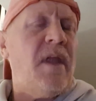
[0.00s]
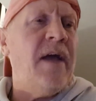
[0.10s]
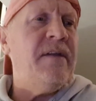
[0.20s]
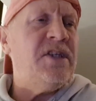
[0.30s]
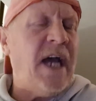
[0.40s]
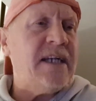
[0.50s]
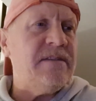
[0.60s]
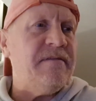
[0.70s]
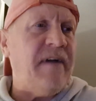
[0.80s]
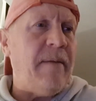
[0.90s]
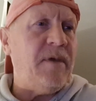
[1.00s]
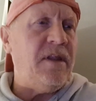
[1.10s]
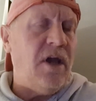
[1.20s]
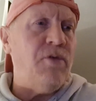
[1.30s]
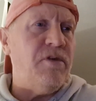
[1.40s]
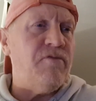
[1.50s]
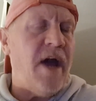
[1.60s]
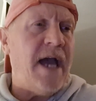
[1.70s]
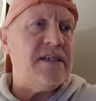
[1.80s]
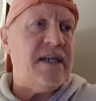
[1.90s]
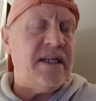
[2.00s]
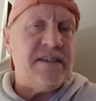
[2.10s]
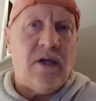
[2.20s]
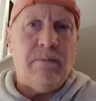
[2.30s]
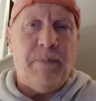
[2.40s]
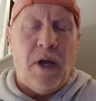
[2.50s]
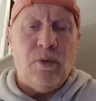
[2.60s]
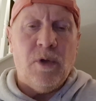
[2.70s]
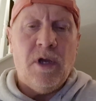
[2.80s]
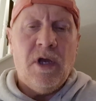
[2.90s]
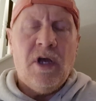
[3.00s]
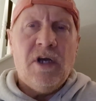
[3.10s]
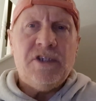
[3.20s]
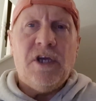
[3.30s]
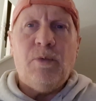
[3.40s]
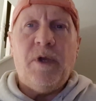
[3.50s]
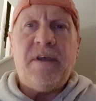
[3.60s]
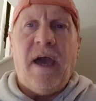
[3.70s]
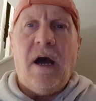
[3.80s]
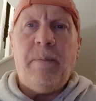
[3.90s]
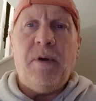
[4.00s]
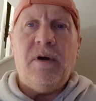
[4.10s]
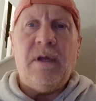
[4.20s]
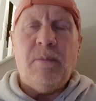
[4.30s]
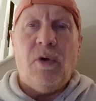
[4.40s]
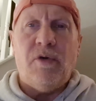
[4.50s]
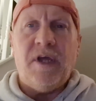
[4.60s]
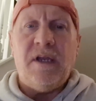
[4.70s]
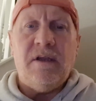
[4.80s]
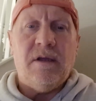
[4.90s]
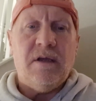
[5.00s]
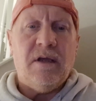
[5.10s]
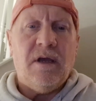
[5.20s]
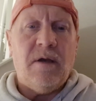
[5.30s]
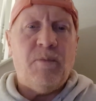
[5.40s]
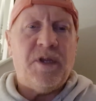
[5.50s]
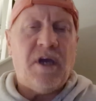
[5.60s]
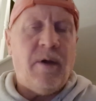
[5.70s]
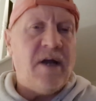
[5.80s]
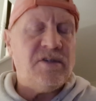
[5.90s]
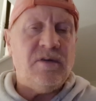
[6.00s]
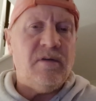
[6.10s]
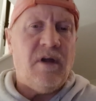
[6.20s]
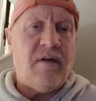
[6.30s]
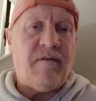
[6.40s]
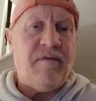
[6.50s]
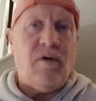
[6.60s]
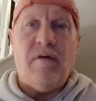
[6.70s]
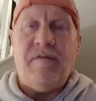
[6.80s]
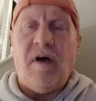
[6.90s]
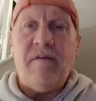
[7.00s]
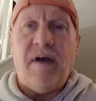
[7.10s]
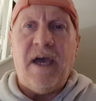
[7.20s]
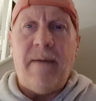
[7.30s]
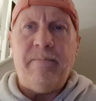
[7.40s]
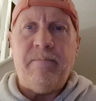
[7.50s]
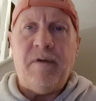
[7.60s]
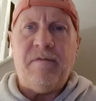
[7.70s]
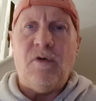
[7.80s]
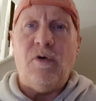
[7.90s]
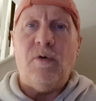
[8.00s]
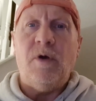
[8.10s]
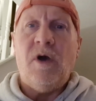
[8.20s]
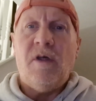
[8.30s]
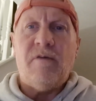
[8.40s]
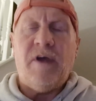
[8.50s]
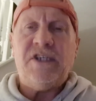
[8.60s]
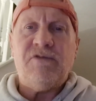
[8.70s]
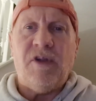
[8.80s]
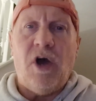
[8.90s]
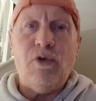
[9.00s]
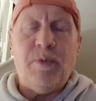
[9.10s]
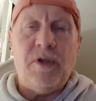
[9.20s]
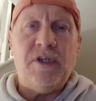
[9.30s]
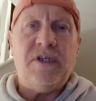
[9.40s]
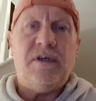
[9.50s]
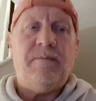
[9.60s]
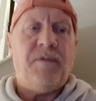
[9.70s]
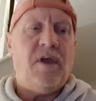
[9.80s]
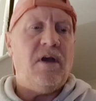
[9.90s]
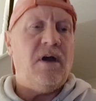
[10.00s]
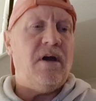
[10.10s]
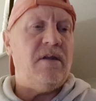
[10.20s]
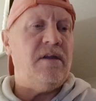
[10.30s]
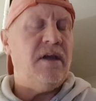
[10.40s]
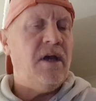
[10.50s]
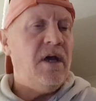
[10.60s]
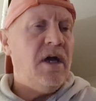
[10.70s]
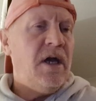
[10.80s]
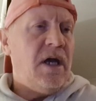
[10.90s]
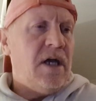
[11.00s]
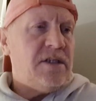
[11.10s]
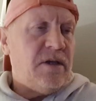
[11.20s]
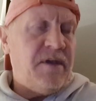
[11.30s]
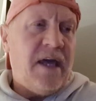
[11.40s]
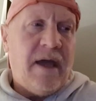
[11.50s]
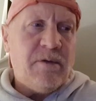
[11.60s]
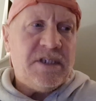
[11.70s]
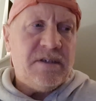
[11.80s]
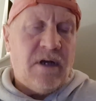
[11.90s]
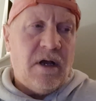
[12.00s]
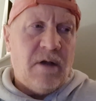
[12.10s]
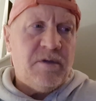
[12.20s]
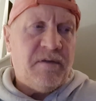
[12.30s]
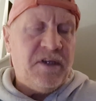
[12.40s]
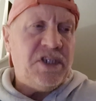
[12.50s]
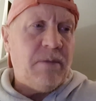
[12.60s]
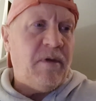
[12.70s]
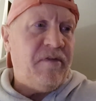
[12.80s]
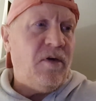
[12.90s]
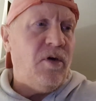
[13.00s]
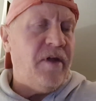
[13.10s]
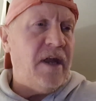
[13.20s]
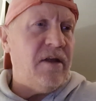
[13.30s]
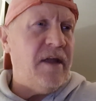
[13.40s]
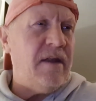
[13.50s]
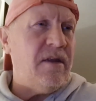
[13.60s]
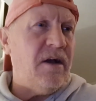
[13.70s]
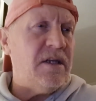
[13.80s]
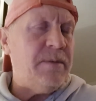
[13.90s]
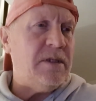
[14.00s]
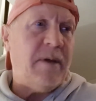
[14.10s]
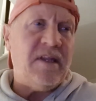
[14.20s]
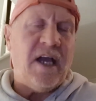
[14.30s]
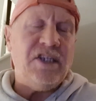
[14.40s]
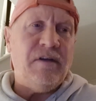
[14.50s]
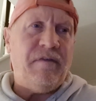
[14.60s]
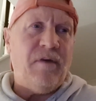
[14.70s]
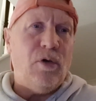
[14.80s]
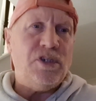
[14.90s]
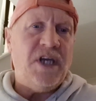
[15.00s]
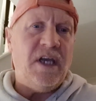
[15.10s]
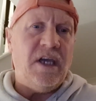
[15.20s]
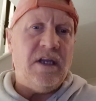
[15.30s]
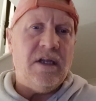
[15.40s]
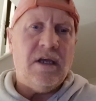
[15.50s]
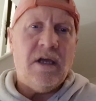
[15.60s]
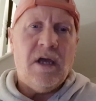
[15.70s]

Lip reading: and the Jackson family, the owner Rex, had his own boat. So we'd get up early morning, and we'd go out sort of like 4 or 5 a.m. before the restaurant opened. And so yeah, I was fishing before then. And then I suppose about the age of 14,